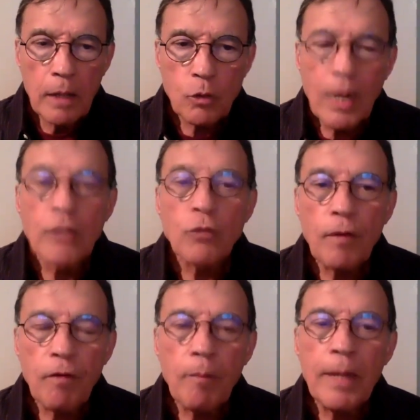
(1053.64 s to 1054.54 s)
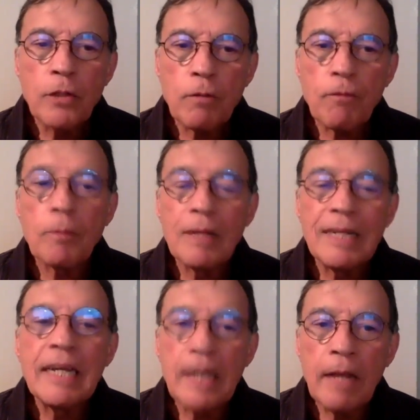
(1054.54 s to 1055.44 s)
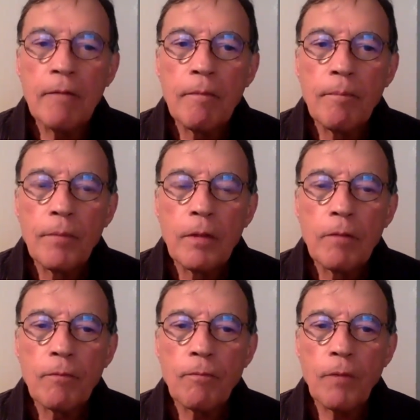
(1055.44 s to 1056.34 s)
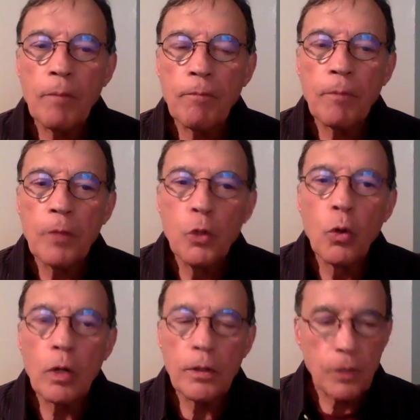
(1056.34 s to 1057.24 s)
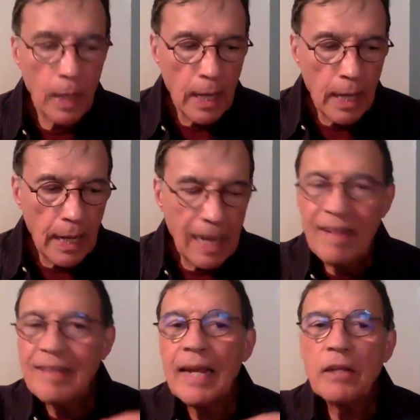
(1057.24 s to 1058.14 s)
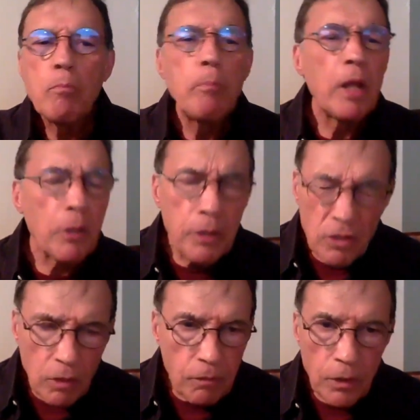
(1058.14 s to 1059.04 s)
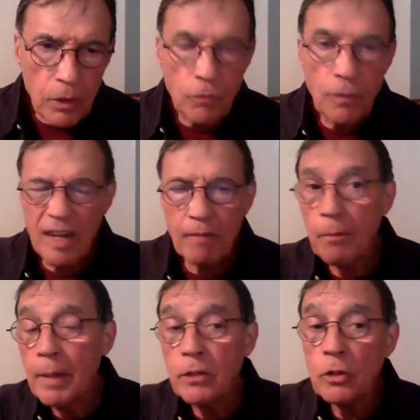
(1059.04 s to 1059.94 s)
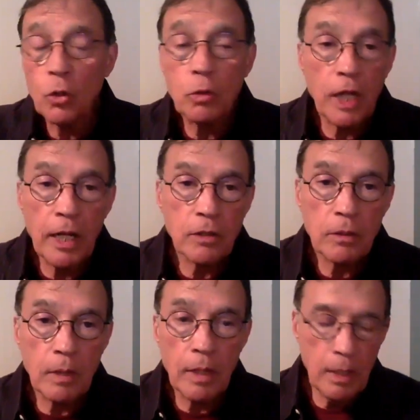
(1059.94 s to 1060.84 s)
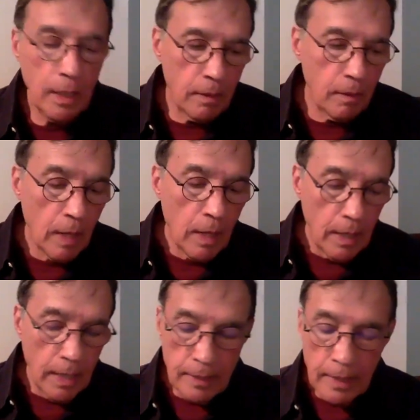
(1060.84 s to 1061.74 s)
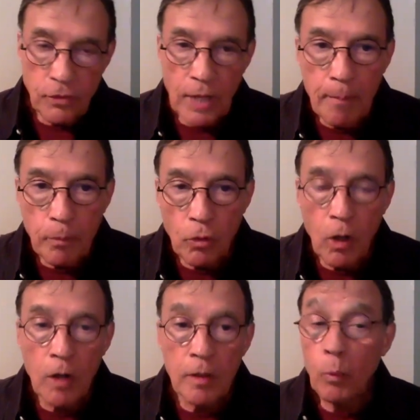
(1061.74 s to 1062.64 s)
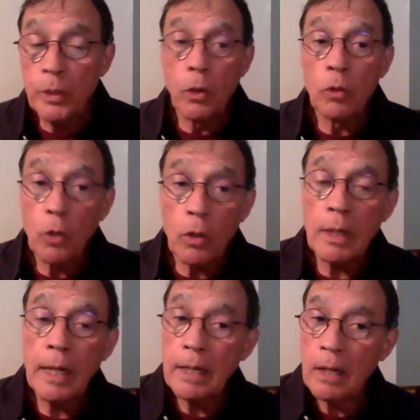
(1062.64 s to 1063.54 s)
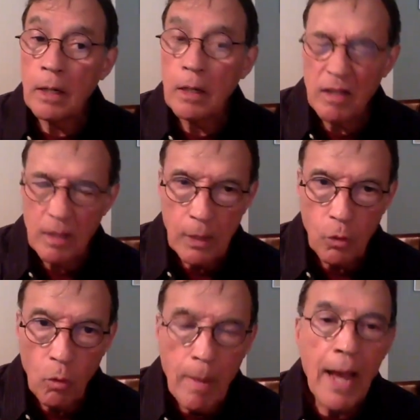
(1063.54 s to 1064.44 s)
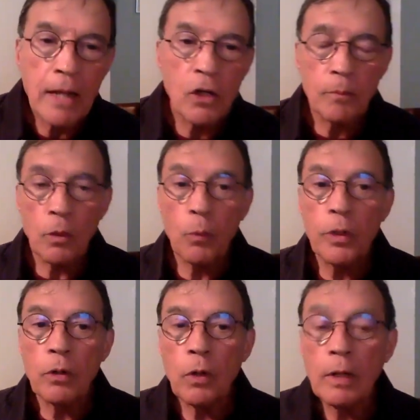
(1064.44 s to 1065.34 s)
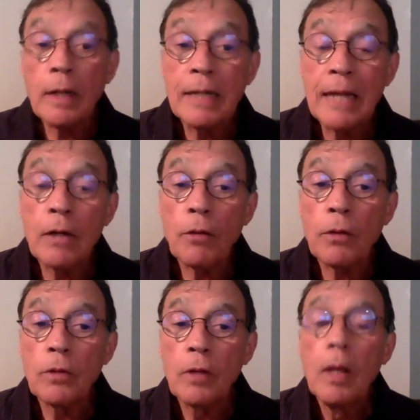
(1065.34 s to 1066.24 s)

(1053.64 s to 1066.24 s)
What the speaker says: transfer information from the DNA, from the nucleus. And it takes millions of years for that information to change. And the examples are that we don't look like the Cro-Magnons, or we don't look like Neanderthals.